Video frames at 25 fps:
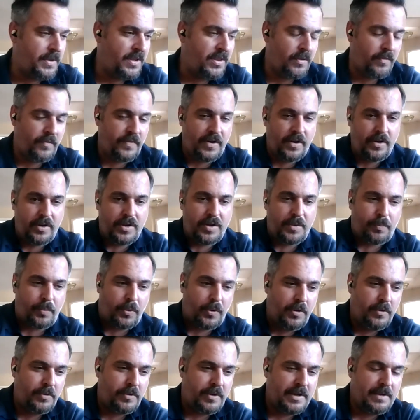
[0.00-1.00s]
I mean, they're very good
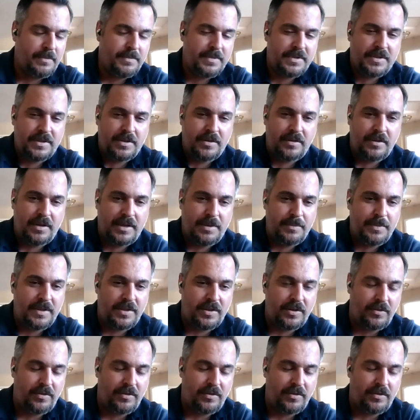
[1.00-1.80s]
programs. So, I mean,